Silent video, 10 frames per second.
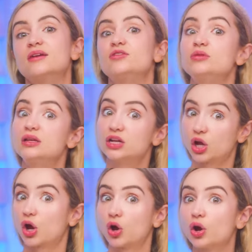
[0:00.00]
you need it in
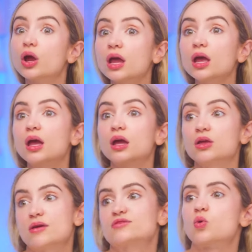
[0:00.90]
a hurry,
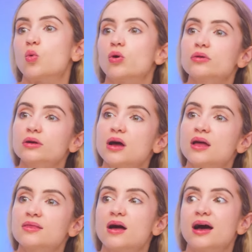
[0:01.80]
you have to order it
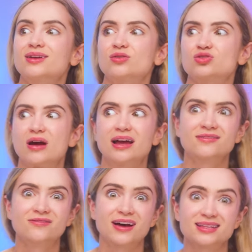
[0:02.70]
online or try
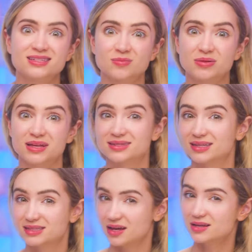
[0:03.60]
and find some place
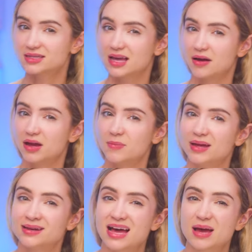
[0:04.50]
that does carry
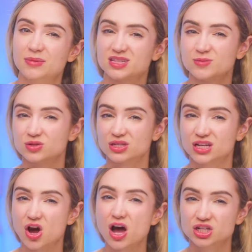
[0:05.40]
Ben Nye, but it's mostly
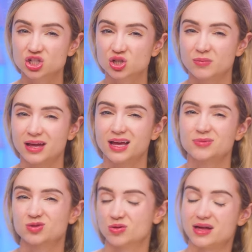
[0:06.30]
costume
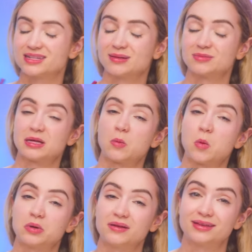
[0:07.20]
makeup, so a lot of times they
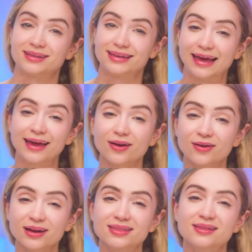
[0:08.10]
won't even
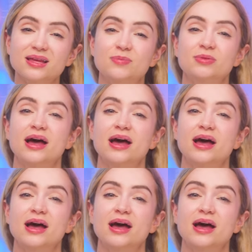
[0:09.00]
carry the lip